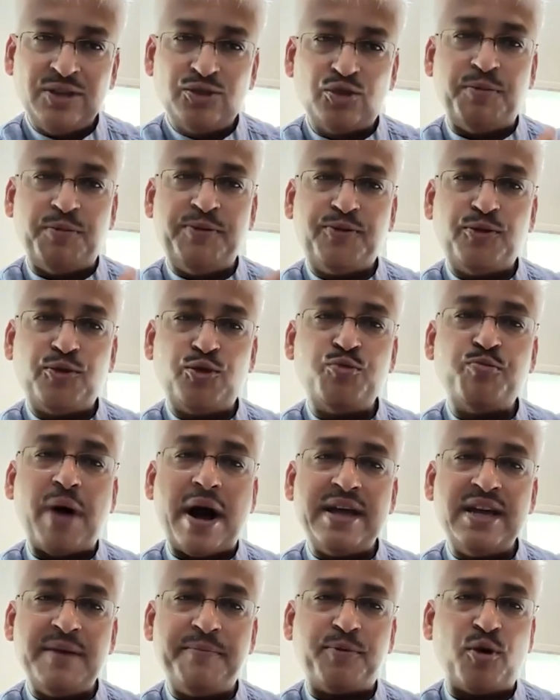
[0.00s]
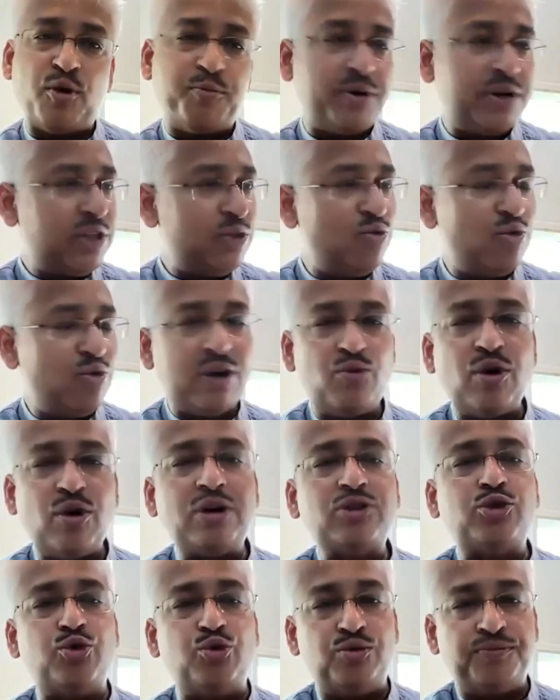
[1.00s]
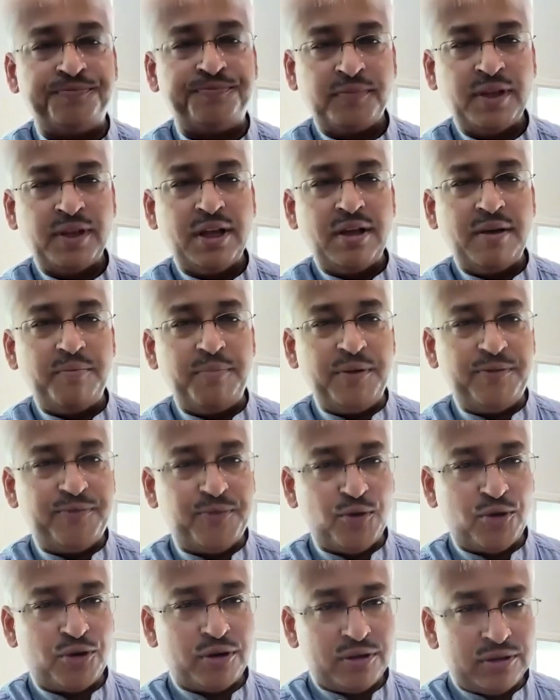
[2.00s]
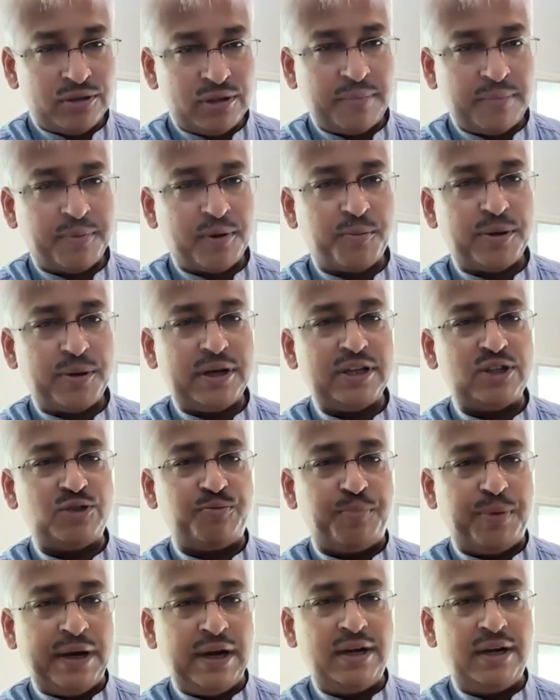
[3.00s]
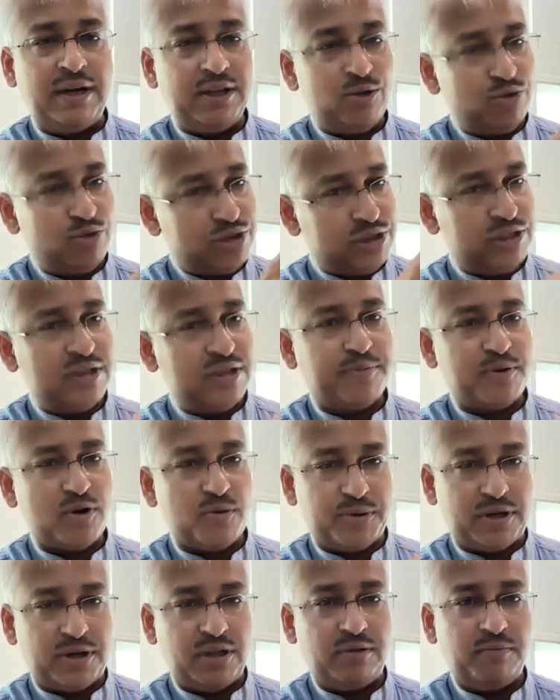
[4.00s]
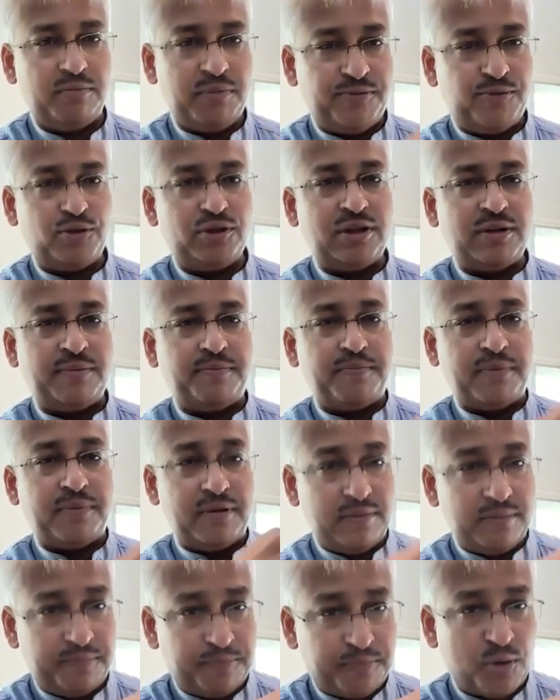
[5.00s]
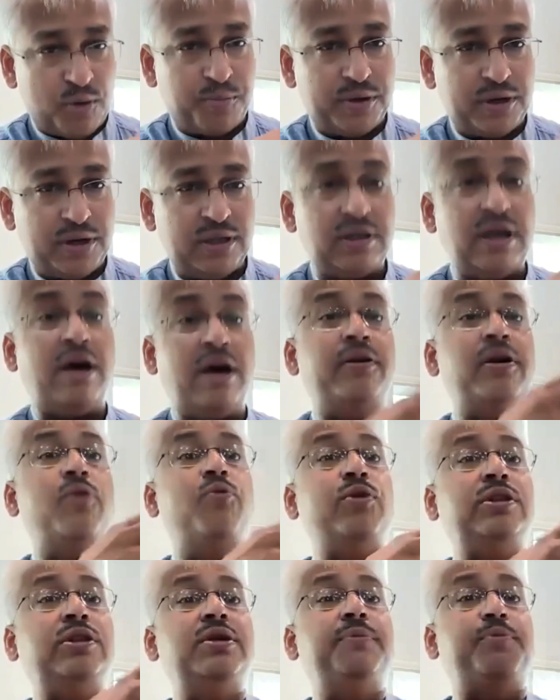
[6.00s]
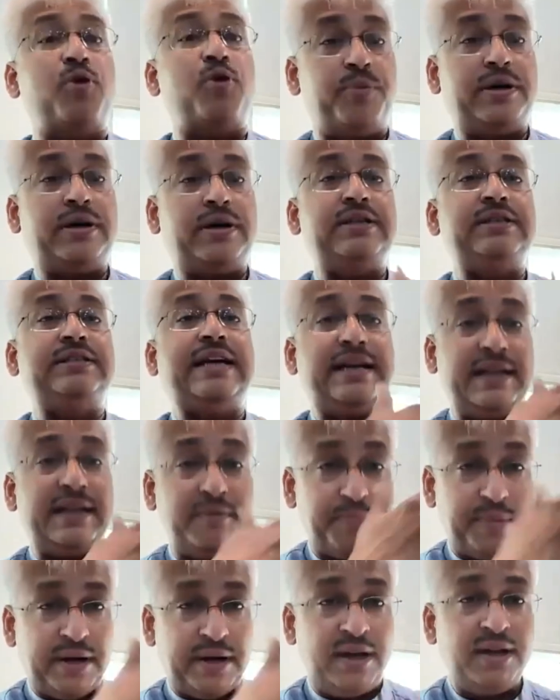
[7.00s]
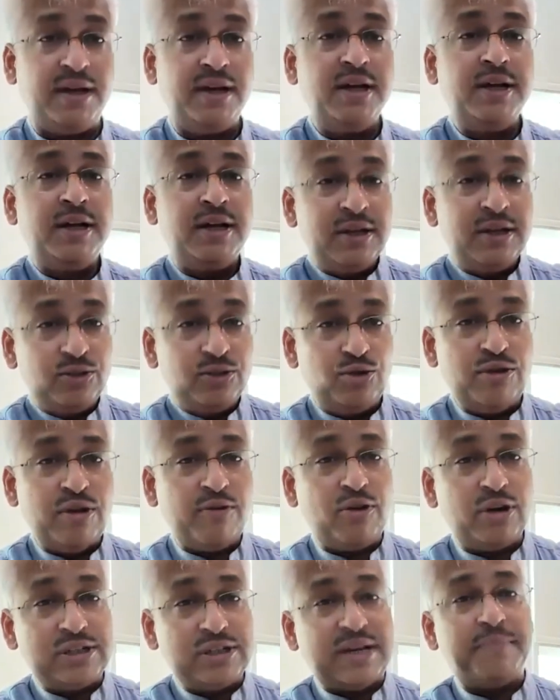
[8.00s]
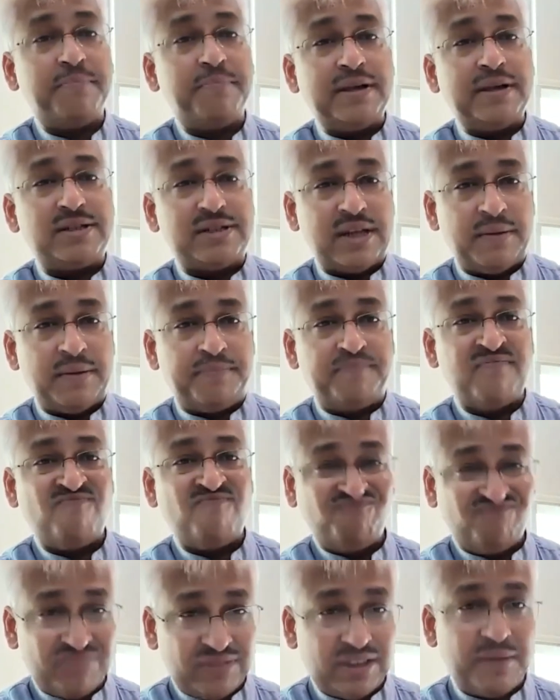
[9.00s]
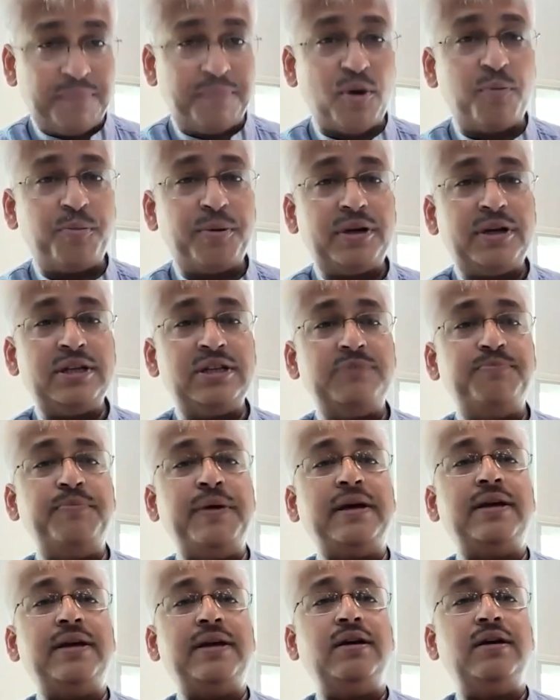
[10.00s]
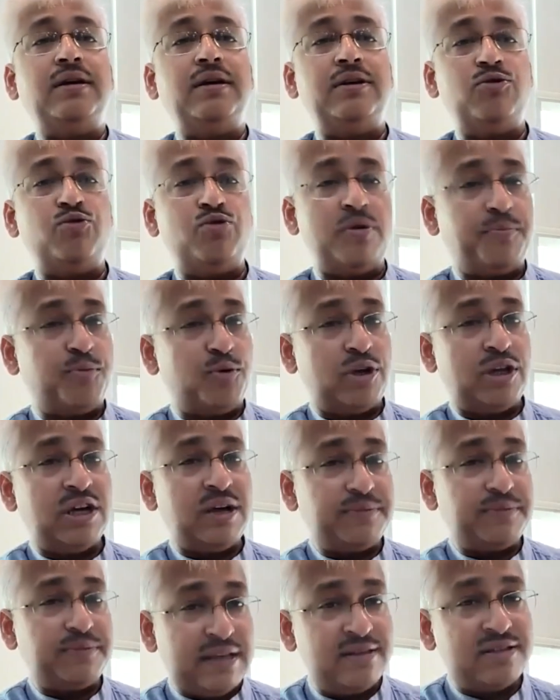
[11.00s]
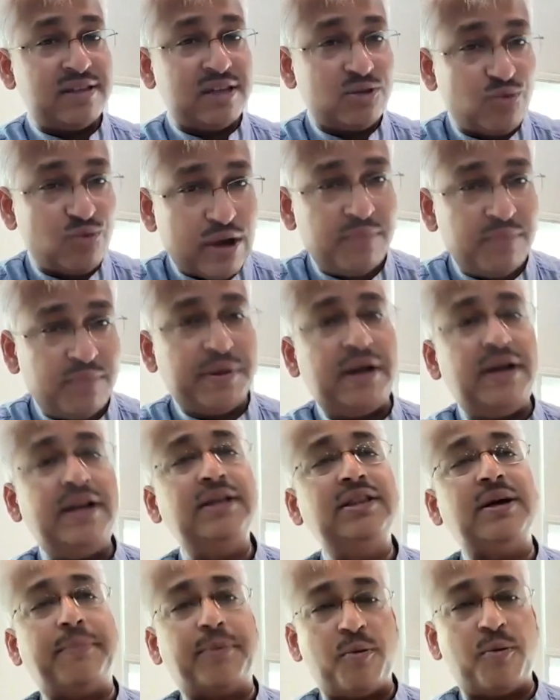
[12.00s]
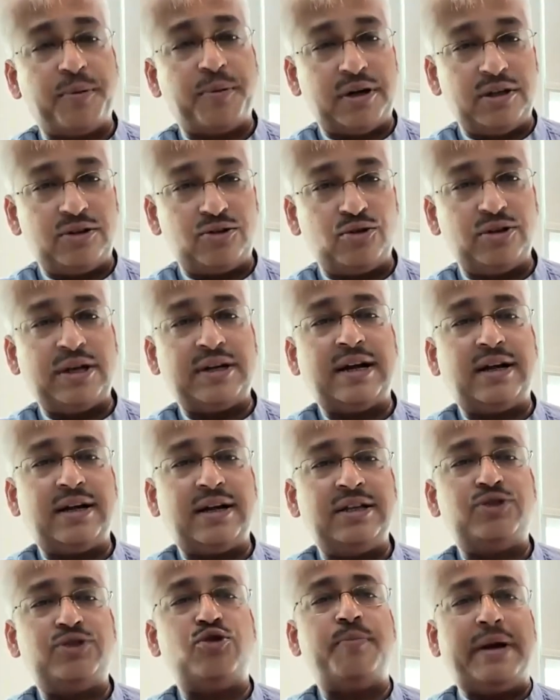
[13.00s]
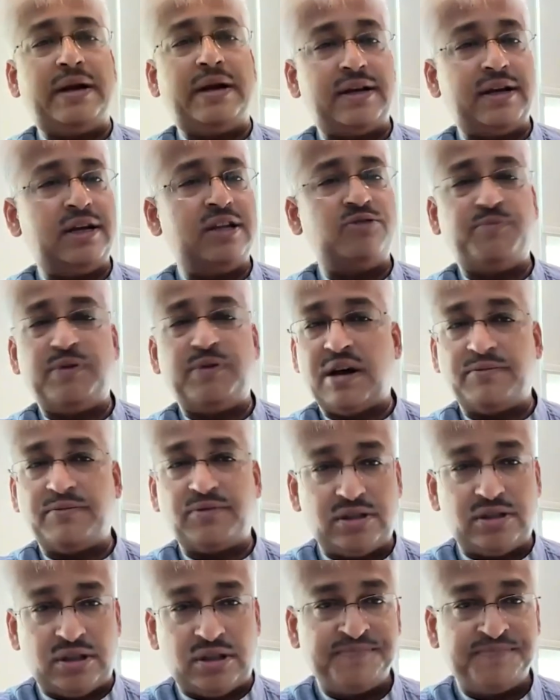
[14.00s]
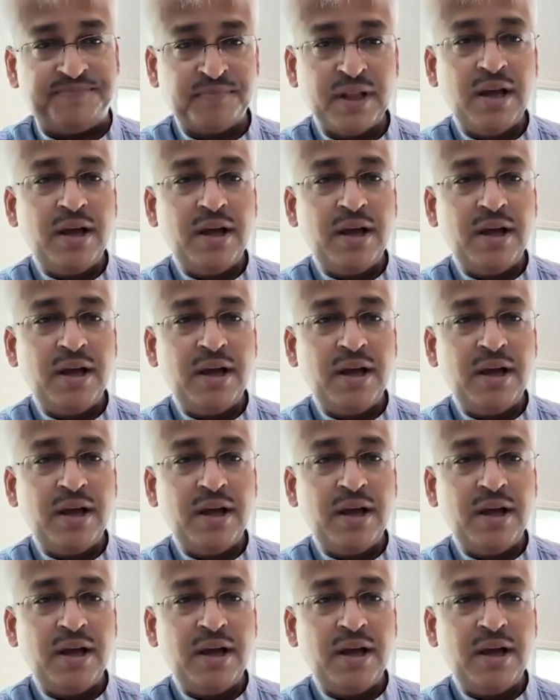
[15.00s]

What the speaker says: So before you buy a property, you can walk through. Before the property is built, you see the property. Before the property, or when the property is getting built, so you have got step by step. The property is making, you are putting up sensors while building the property, so that at least your maintenance becomes easy.